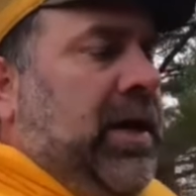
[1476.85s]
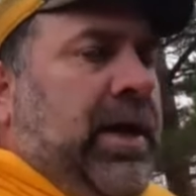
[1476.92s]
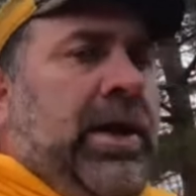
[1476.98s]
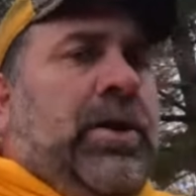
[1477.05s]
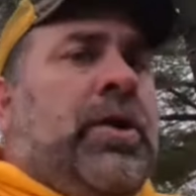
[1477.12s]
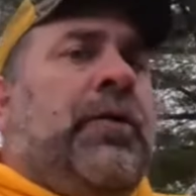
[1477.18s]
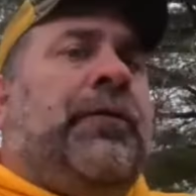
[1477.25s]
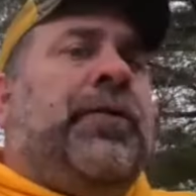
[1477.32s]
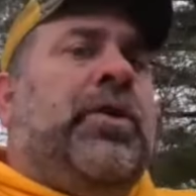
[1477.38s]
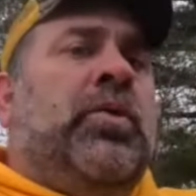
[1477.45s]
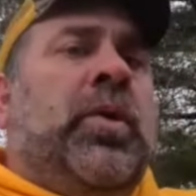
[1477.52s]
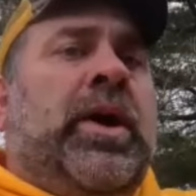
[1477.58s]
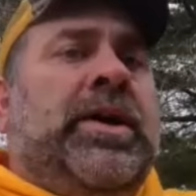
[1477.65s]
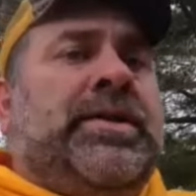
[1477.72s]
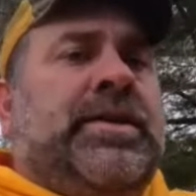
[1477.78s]
here in a
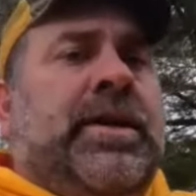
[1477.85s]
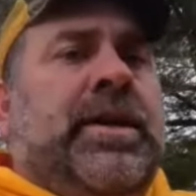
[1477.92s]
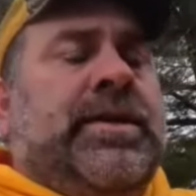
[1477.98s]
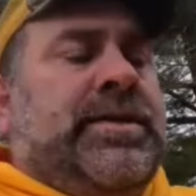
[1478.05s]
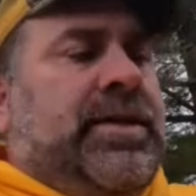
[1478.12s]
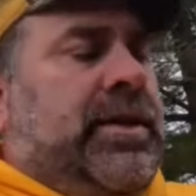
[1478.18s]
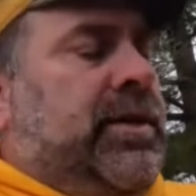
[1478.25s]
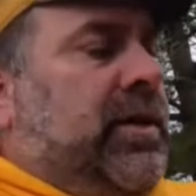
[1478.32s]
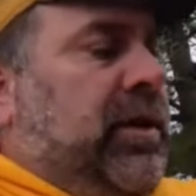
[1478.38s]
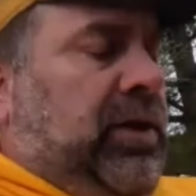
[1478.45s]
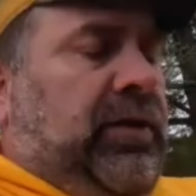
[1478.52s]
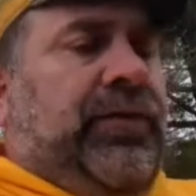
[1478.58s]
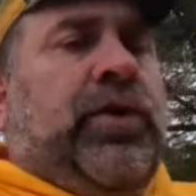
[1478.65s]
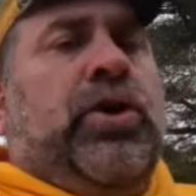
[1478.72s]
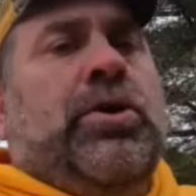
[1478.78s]
few weeks it's in
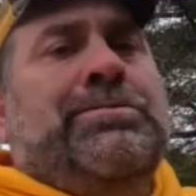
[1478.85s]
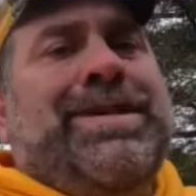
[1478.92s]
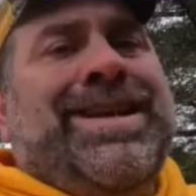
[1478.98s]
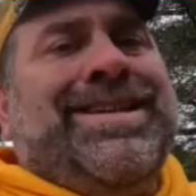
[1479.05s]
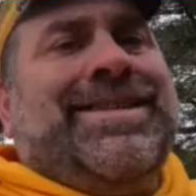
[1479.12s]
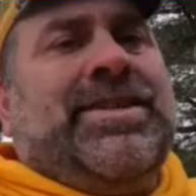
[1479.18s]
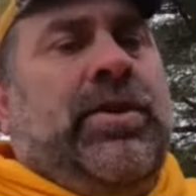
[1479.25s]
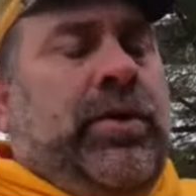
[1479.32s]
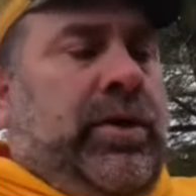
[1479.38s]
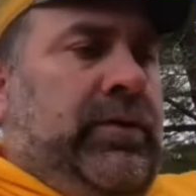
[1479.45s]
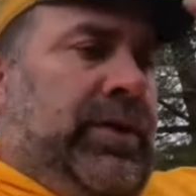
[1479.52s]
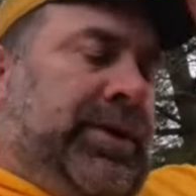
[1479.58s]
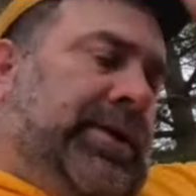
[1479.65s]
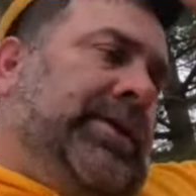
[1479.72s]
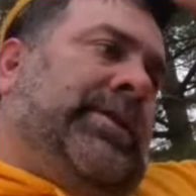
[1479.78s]
luverne
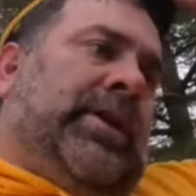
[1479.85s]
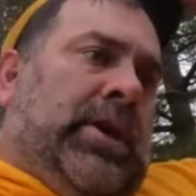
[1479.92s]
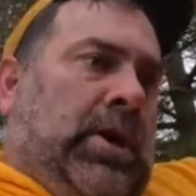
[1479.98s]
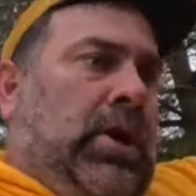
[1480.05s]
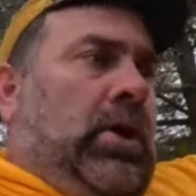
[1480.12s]
minnesota which is